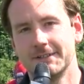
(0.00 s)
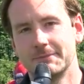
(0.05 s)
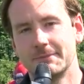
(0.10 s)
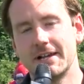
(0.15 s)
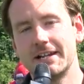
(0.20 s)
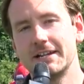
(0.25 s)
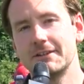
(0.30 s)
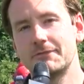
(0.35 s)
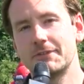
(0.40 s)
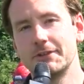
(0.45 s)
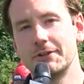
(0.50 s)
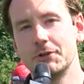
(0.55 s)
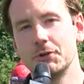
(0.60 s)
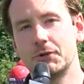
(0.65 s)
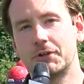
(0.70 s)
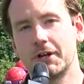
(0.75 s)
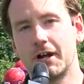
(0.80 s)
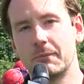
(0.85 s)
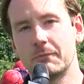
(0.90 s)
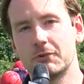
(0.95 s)
Many of the
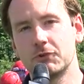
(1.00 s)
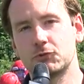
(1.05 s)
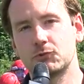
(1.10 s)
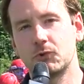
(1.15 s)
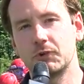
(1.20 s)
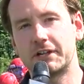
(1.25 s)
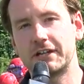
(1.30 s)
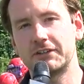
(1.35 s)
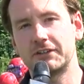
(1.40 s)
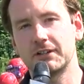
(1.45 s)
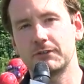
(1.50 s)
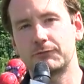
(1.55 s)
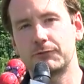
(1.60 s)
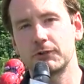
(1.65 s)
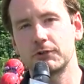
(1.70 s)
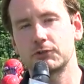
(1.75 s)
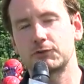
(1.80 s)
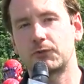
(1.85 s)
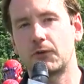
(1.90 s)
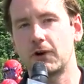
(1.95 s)
newcomers will get their
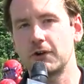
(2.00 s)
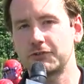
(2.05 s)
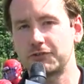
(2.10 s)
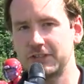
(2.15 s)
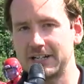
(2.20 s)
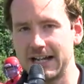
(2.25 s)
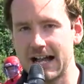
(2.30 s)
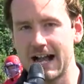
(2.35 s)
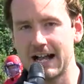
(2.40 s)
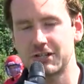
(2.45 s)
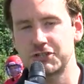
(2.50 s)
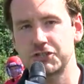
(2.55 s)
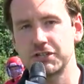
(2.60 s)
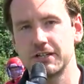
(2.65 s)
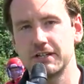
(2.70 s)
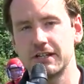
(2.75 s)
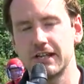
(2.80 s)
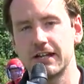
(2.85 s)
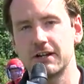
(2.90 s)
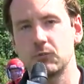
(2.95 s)
first varsity
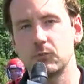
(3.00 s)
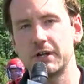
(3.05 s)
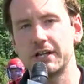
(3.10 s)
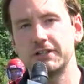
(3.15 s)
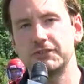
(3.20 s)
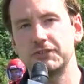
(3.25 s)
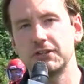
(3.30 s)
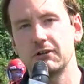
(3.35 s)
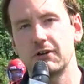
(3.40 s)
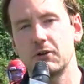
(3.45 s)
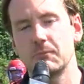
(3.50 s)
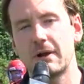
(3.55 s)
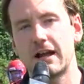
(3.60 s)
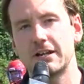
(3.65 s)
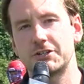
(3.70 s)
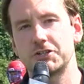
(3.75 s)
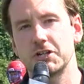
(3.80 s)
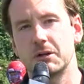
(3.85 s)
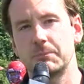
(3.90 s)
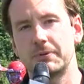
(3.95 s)
action in a Week Zero
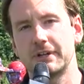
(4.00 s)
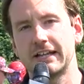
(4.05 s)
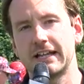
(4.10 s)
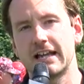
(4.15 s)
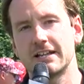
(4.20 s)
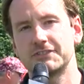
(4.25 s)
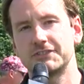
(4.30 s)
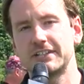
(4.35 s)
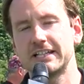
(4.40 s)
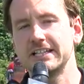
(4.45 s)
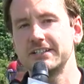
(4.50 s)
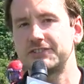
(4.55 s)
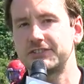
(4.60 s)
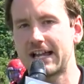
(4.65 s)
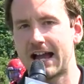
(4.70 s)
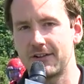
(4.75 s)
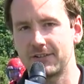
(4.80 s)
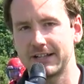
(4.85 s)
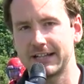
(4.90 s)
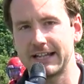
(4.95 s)
matchup against East
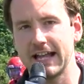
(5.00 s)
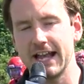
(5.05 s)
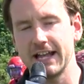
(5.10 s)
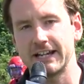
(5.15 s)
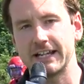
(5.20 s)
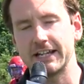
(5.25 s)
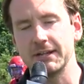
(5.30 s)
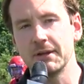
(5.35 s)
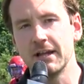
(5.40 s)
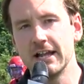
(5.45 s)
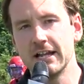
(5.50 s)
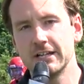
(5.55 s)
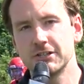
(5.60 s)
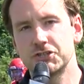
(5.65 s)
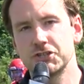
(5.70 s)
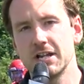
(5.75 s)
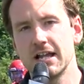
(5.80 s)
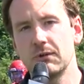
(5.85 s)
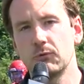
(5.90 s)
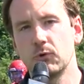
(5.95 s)
Allegheny.
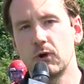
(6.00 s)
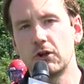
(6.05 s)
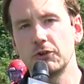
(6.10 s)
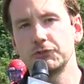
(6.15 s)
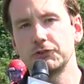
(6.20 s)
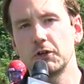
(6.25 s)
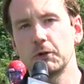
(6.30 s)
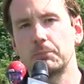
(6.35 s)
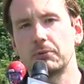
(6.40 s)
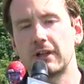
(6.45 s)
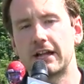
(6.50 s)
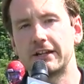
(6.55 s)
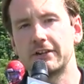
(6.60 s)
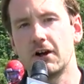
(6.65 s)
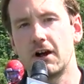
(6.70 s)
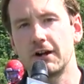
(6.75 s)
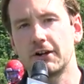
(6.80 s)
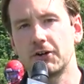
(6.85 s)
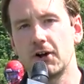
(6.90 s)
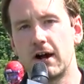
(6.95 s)
Jeannette will also play
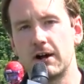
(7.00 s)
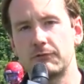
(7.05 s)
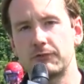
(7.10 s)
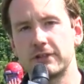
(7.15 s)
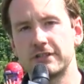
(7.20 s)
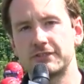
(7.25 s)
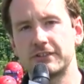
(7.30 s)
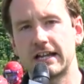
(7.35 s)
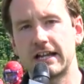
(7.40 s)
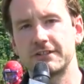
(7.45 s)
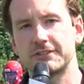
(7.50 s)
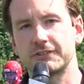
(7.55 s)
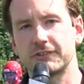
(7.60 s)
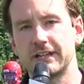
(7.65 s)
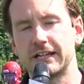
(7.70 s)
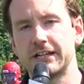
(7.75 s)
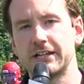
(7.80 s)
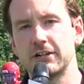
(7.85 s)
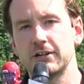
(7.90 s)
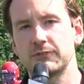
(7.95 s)
non-conference against
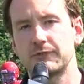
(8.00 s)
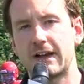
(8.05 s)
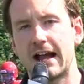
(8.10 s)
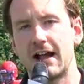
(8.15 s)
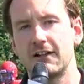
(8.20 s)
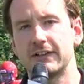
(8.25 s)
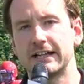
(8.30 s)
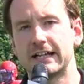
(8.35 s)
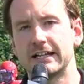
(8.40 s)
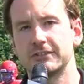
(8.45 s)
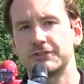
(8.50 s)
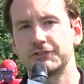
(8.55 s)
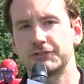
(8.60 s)
Ligonier Valley and